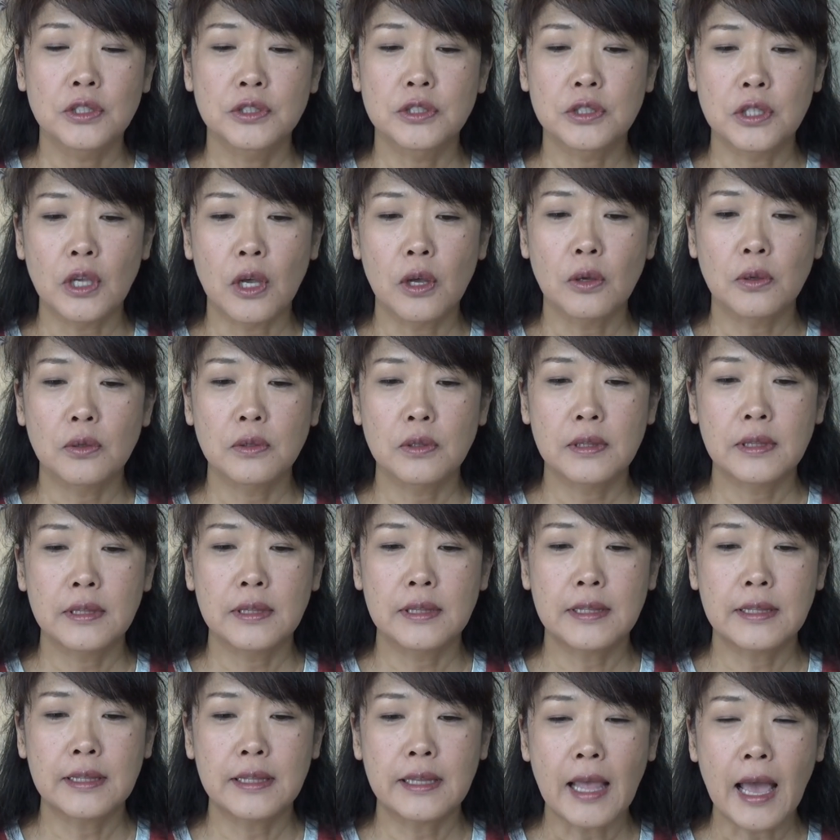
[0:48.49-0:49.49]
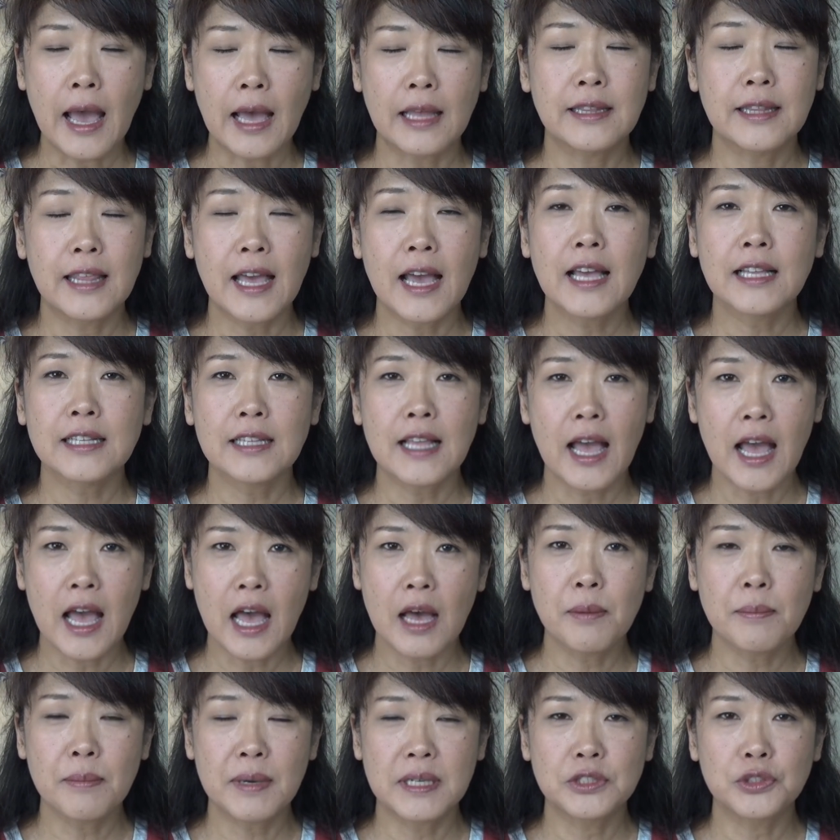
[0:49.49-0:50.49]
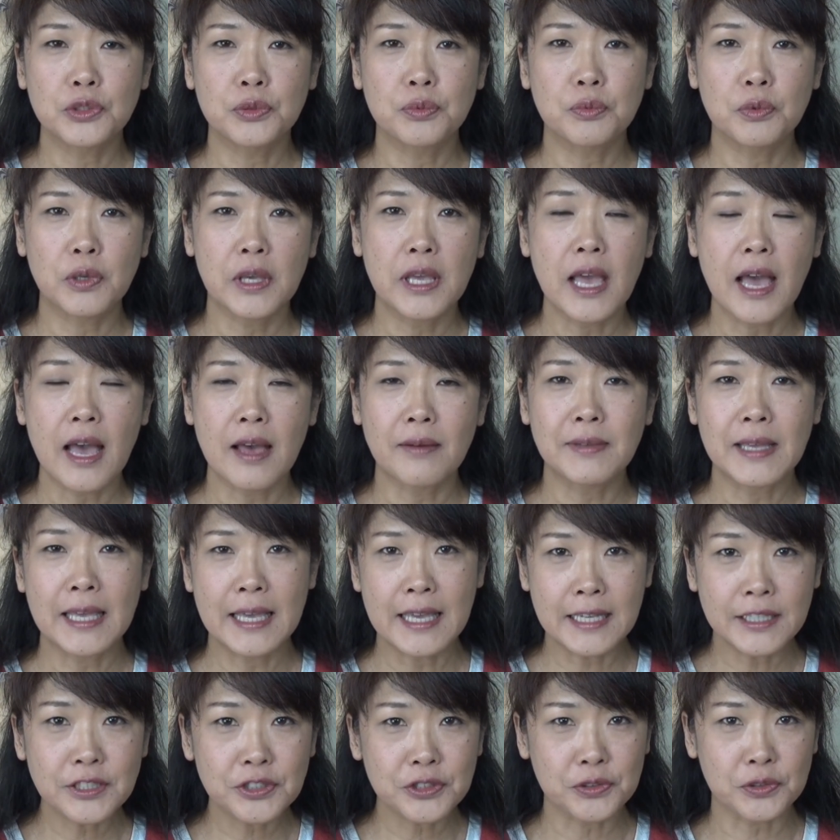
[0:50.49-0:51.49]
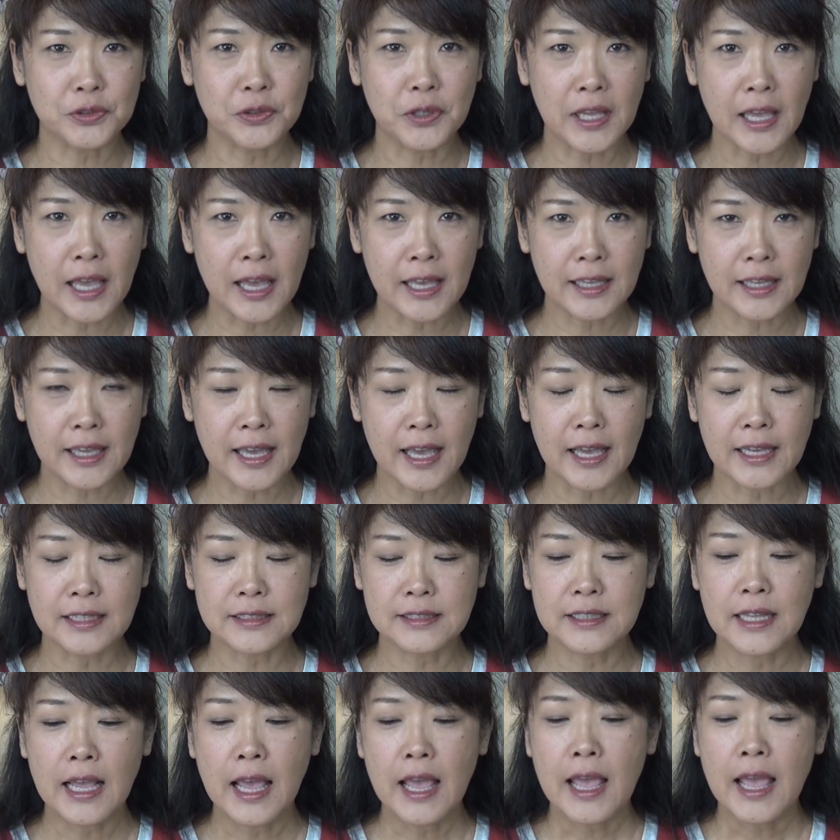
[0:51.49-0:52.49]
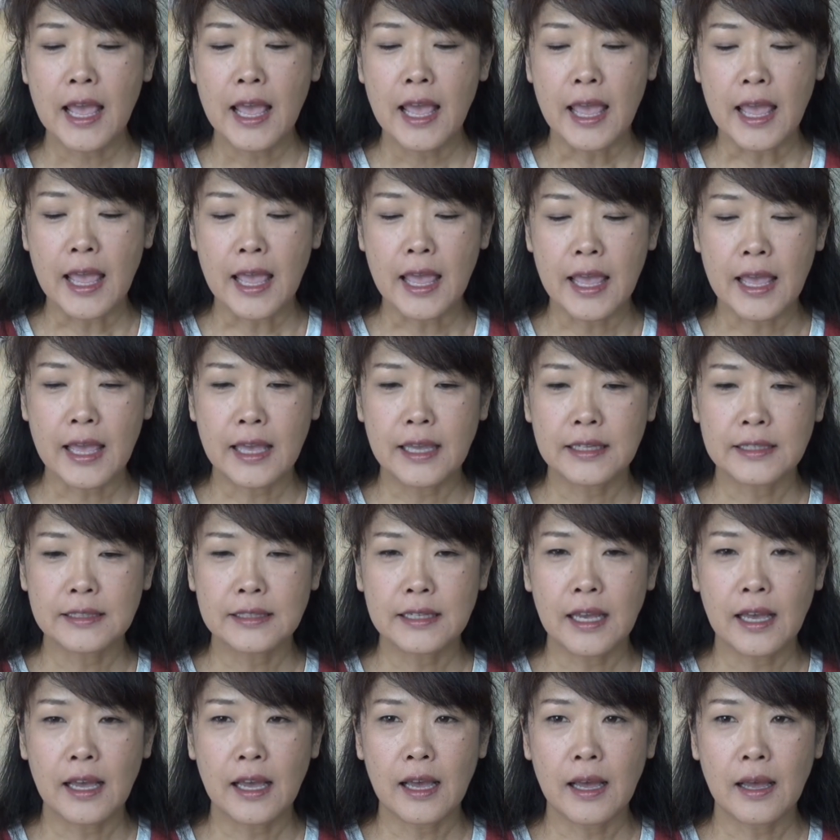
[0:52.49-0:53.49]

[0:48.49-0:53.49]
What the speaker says: So that's how much we have history, I guess. And